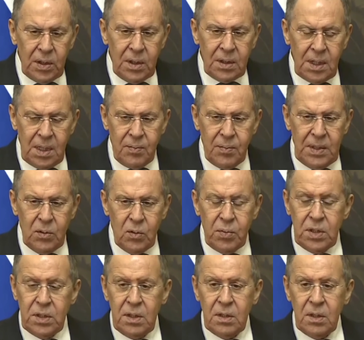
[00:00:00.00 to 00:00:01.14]
role by the
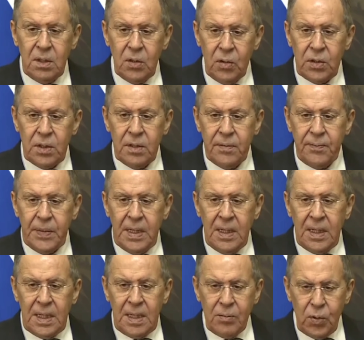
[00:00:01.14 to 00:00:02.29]
international mediators
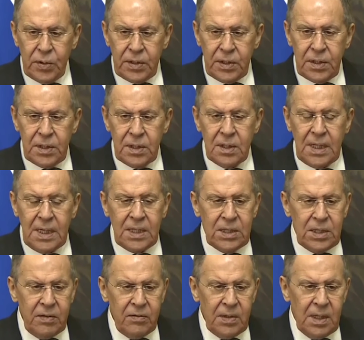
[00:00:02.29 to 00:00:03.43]

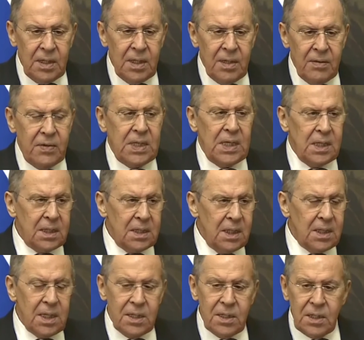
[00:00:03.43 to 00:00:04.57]
that should work
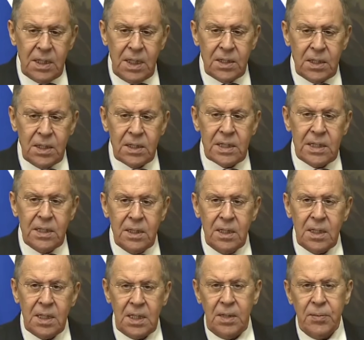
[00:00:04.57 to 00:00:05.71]
actively in close
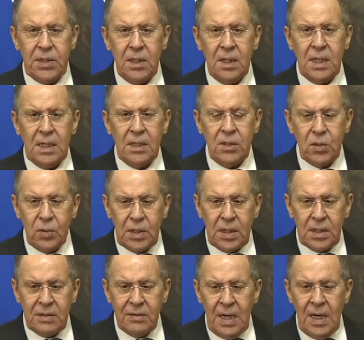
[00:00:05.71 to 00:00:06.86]
coordination with the
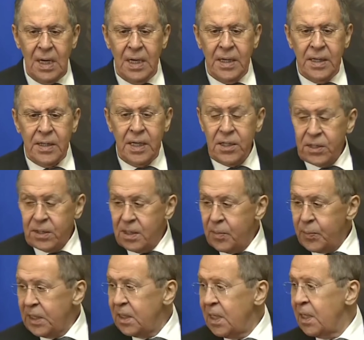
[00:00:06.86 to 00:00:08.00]
League of the Arab States.
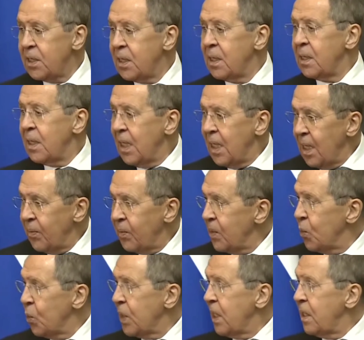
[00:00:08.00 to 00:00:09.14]
I'm
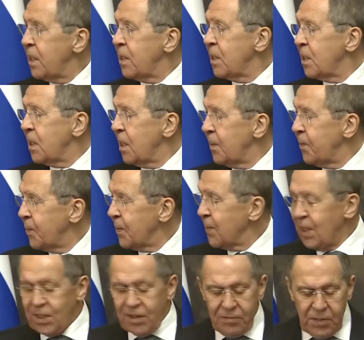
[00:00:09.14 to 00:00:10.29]
sincerely
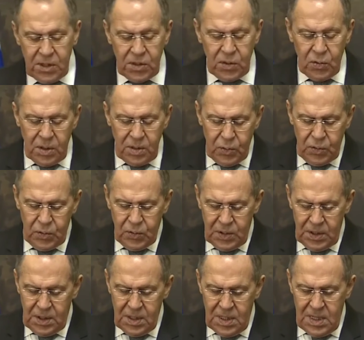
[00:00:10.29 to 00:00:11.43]
grateful for my
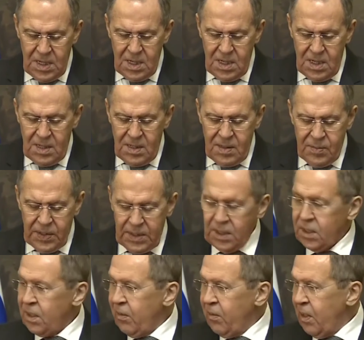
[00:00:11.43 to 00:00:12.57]
counterpart for the
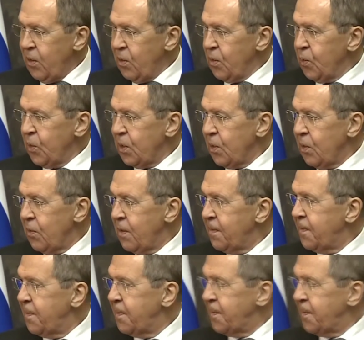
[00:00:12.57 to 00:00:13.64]
work that has been done today,